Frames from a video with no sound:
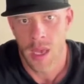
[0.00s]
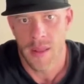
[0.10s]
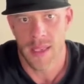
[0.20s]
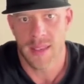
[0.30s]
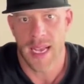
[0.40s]

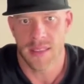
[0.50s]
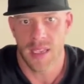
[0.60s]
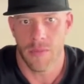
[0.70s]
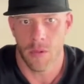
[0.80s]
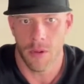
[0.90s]
This has
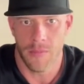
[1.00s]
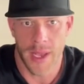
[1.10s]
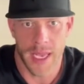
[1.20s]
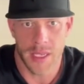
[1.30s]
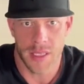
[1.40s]
several
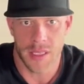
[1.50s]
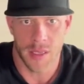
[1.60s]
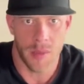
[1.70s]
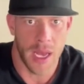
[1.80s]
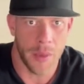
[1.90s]
advantages,
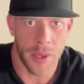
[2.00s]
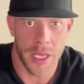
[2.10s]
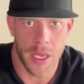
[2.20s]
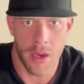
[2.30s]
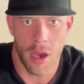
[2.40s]
in my
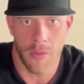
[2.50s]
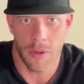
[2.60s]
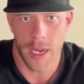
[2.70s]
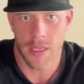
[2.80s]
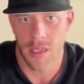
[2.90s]
opinion,
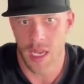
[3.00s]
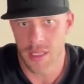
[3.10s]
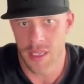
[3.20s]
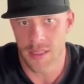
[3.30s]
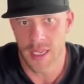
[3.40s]
over
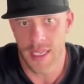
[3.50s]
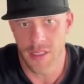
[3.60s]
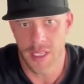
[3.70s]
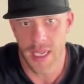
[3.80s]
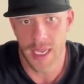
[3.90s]
exogenous
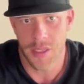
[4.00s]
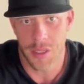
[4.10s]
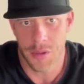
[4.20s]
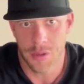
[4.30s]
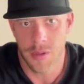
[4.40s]
H G H
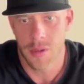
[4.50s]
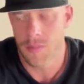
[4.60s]
use,